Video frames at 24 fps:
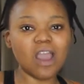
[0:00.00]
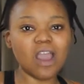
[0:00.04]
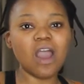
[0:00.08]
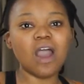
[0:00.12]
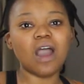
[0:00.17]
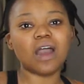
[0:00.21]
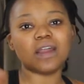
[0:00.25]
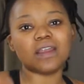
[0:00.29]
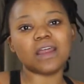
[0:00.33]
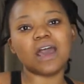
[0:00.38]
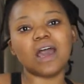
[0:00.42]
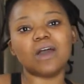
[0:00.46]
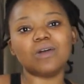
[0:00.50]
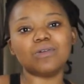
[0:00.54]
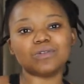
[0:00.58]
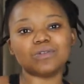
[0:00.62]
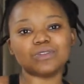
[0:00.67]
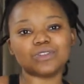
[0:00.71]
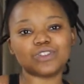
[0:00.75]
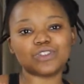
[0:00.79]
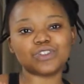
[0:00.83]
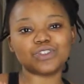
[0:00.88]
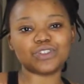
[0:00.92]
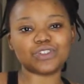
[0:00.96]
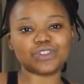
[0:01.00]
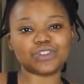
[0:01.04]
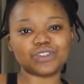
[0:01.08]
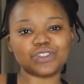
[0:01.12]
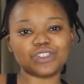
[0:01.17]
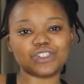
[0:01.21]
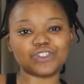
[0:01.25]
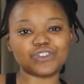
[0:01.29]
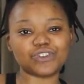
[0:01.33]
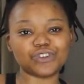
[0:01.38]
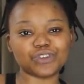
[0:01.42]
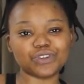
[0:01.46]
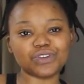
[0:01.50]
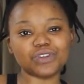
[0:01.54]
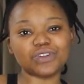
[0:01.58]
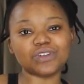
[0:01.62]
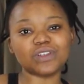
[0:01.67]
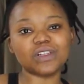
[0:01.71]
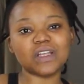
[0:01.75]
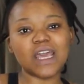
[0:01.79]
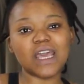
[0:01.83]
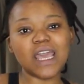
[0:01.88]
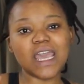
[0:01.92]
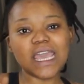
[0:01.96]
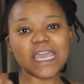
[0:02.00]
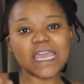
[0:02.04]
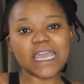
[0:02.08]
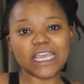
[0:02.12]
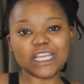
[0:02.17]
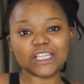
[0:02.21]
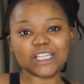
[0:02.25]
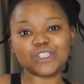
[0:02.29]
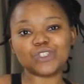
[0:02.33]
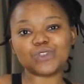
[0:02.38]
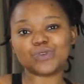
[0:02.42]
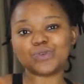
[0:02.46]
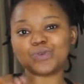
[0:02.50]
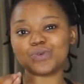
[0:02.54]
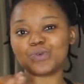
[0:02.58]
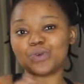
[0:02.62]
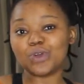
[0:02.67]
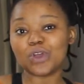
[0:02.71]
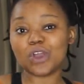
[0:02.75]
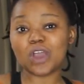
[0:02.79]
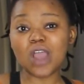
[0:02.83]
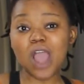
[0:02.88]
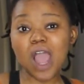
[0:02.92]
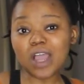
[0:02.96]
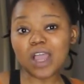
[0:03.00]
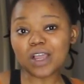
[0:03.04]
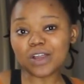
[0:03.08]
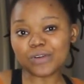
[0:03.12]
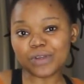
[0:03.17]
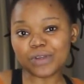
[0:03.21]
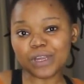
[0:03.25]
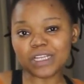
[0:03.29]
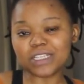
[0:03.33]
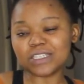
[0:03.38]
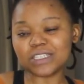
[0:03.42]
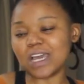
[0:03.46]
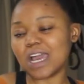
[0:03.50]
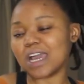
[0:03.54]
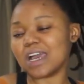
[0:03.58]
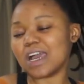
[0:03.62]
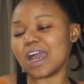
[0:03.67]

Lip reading: on how to drill into concrete,